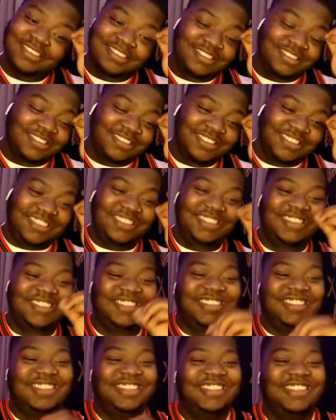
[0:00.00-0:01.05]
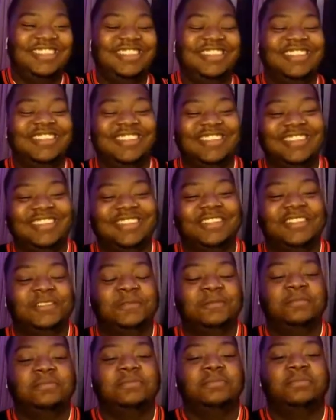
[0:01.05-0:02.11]

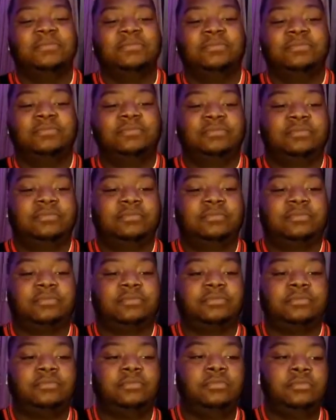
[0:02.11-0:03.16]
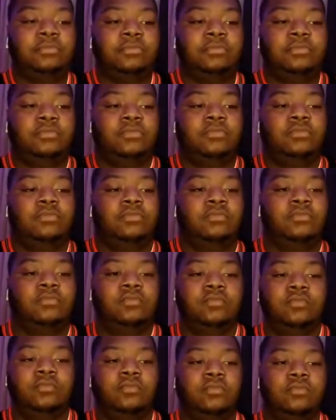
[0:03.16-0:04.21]

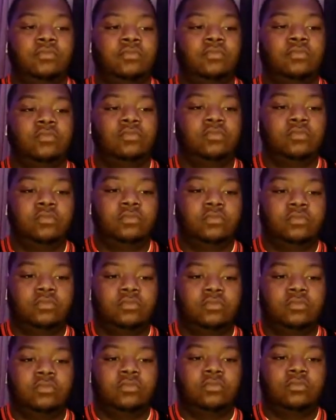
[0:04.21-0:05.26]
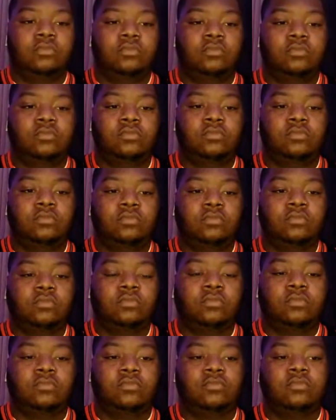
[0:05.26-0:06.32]

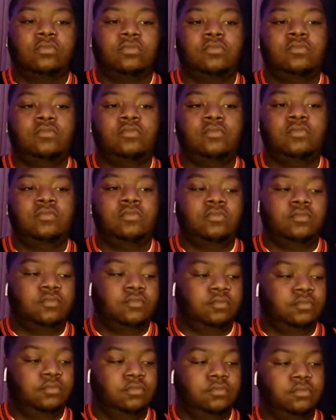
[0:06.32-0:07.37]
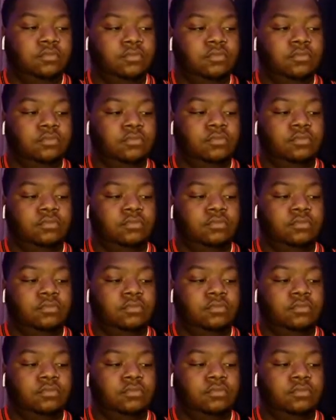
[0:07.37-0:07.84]
(not speaking)